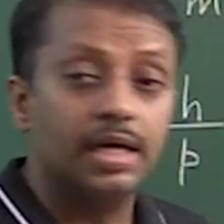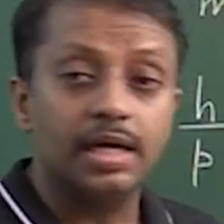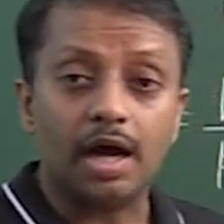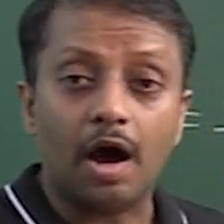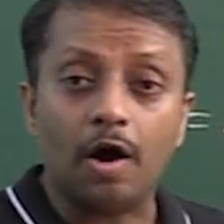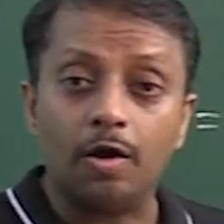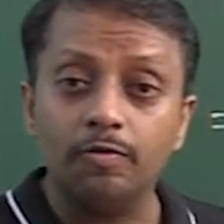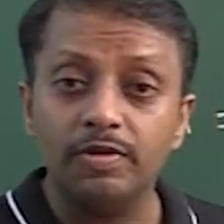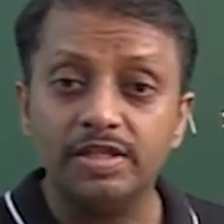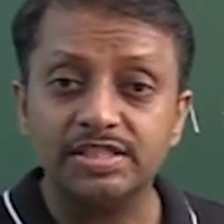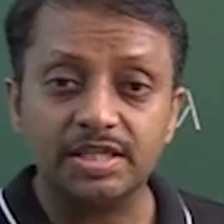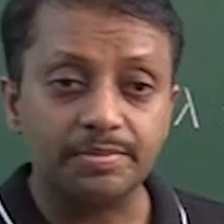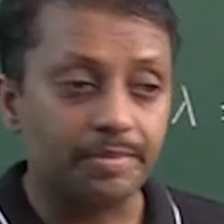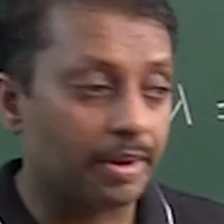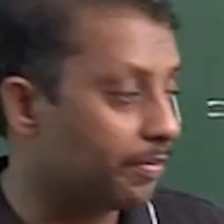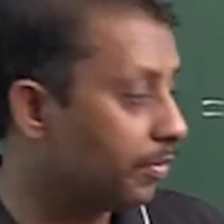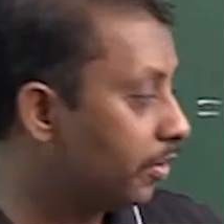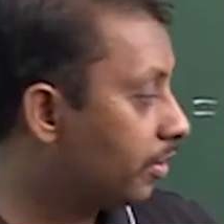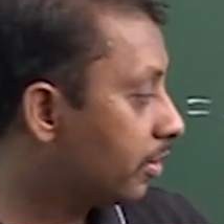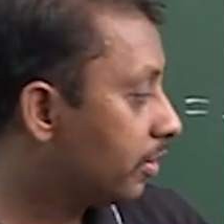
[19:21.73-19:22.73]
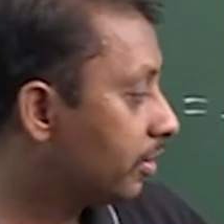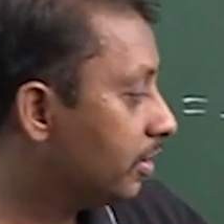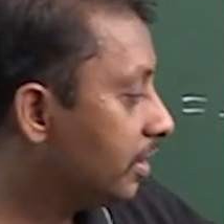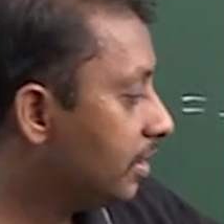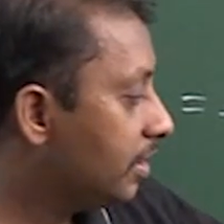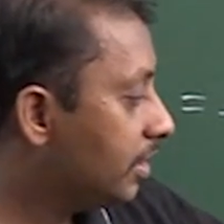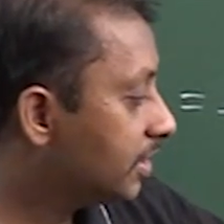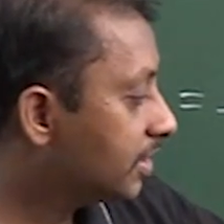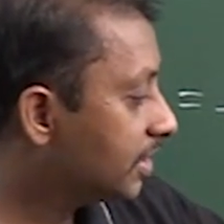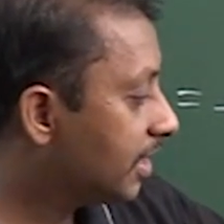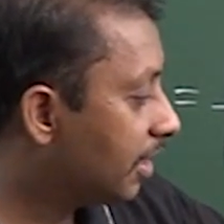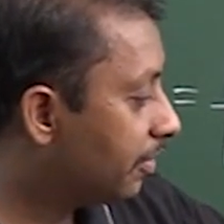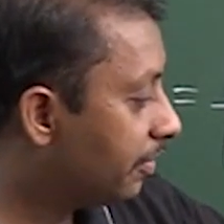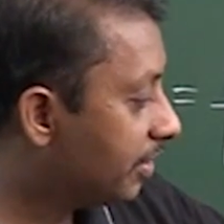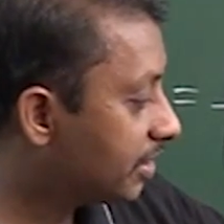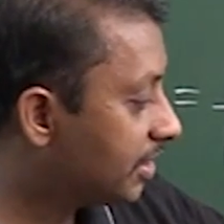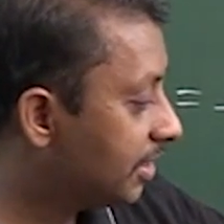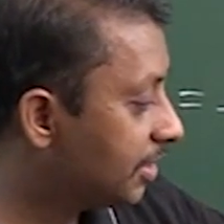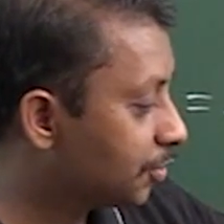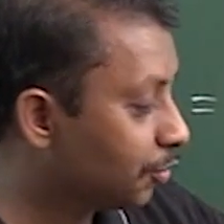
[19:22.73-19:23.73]
Always remember, this
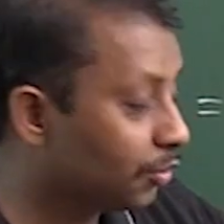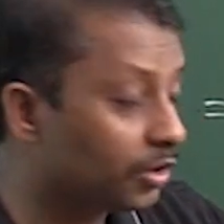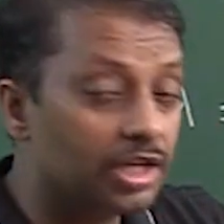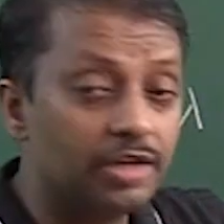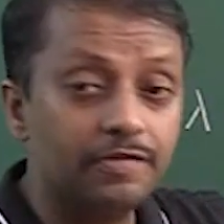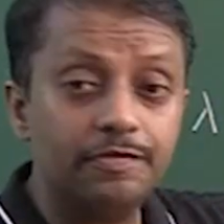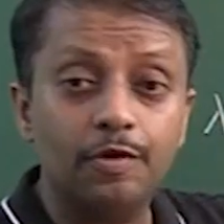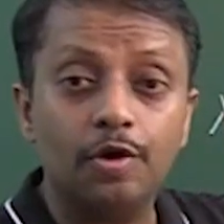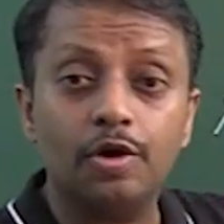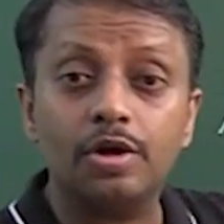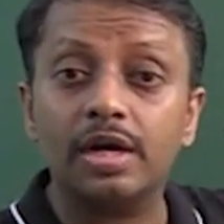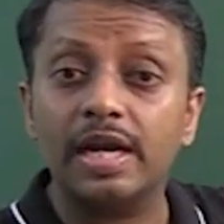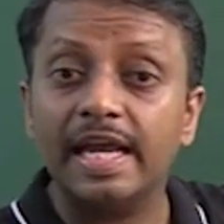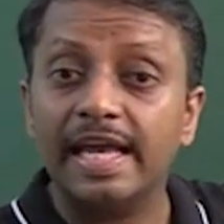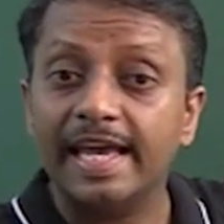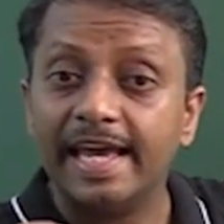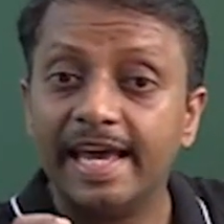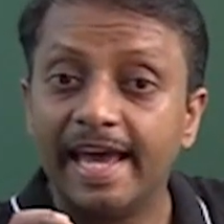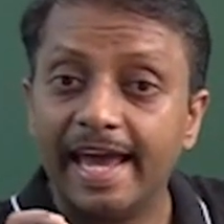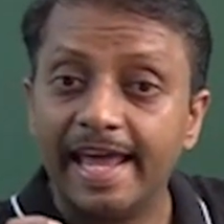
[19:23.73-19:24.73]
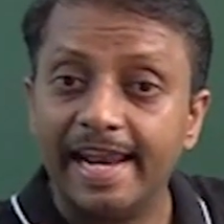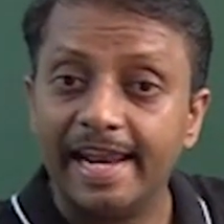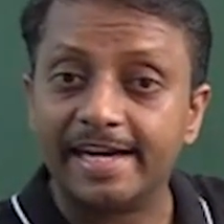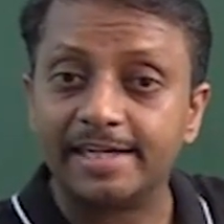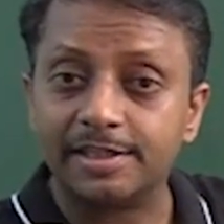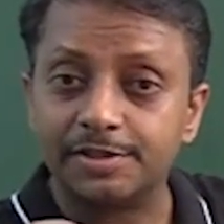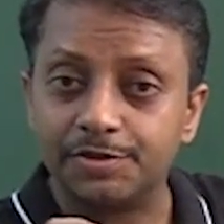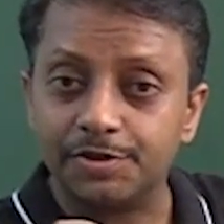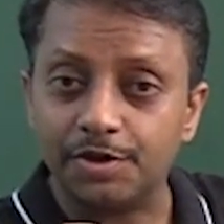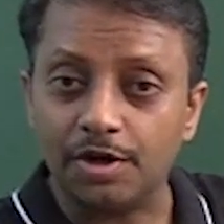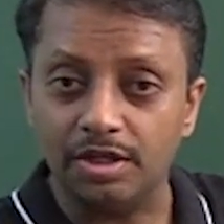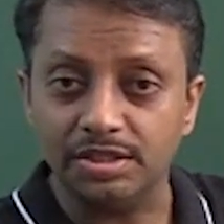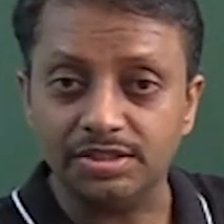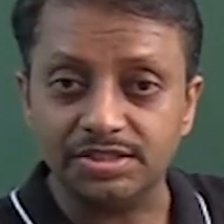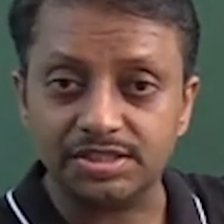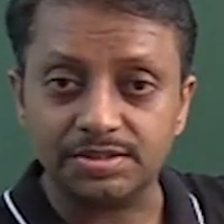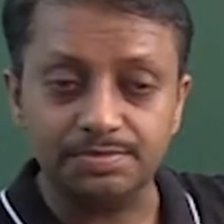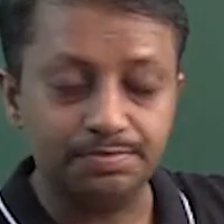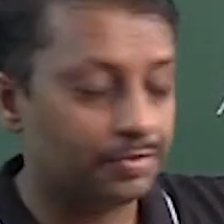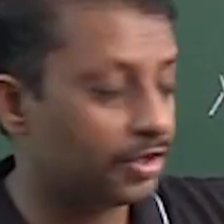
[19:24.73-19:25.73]
equation is only for
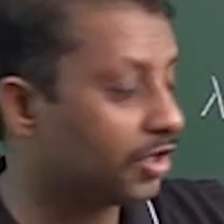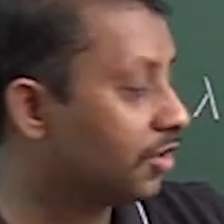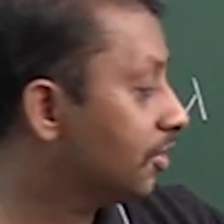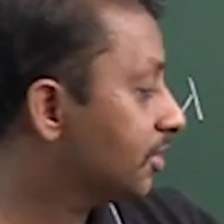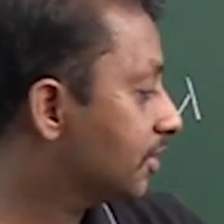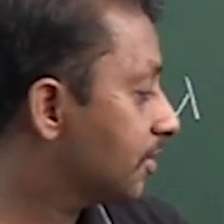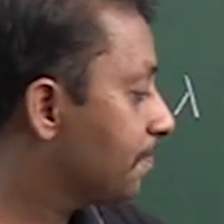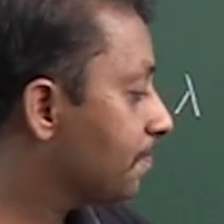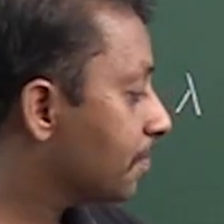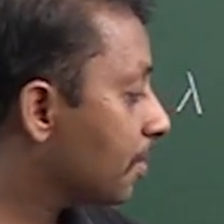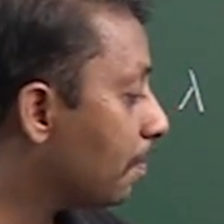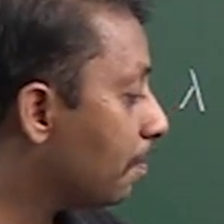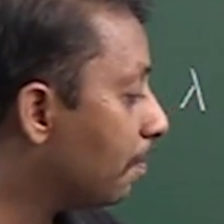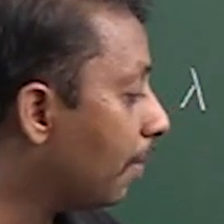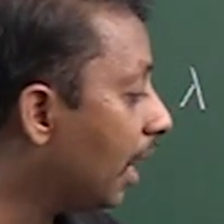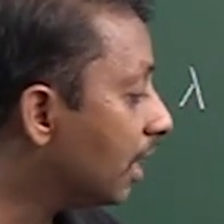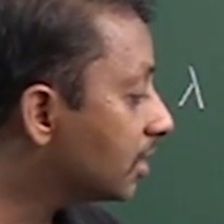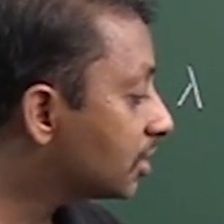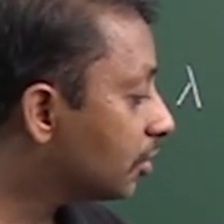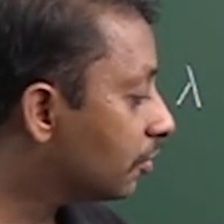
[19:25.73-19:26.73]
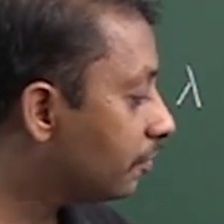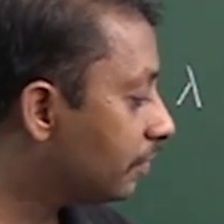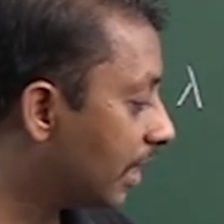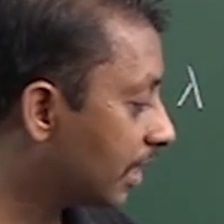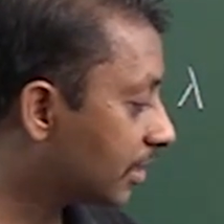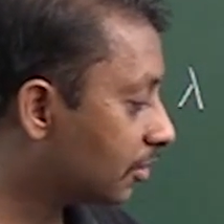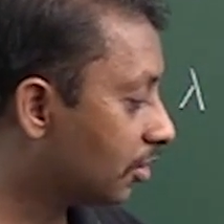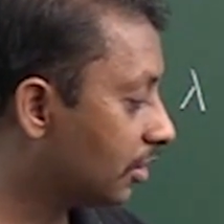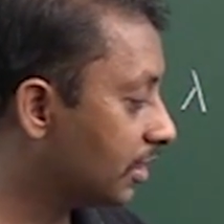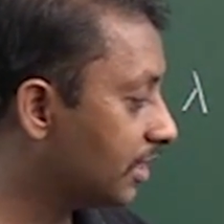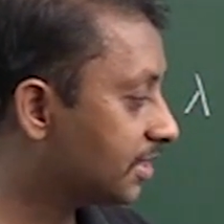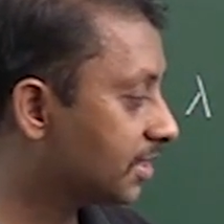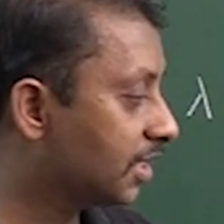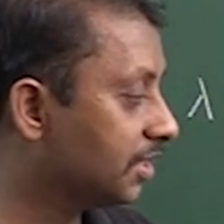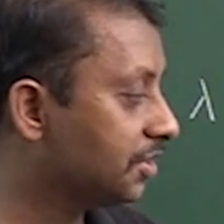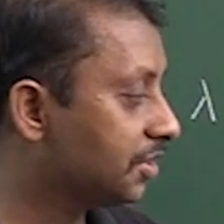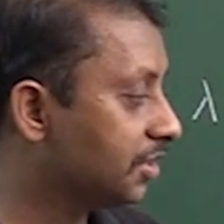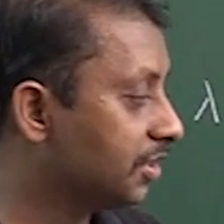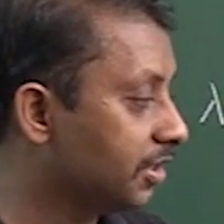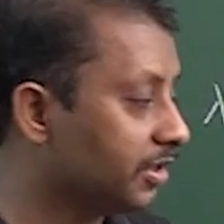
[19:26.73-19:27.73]
electrons, because mass of electron is
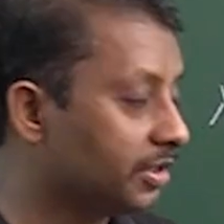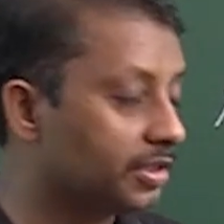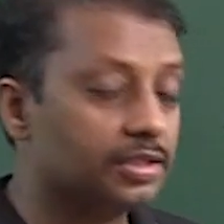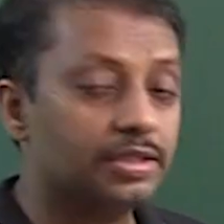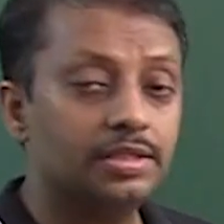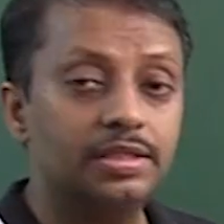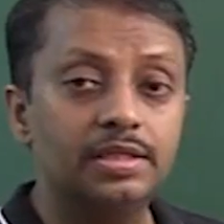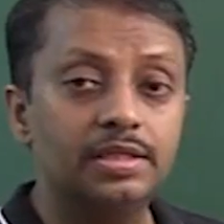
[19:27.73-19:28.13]
considered.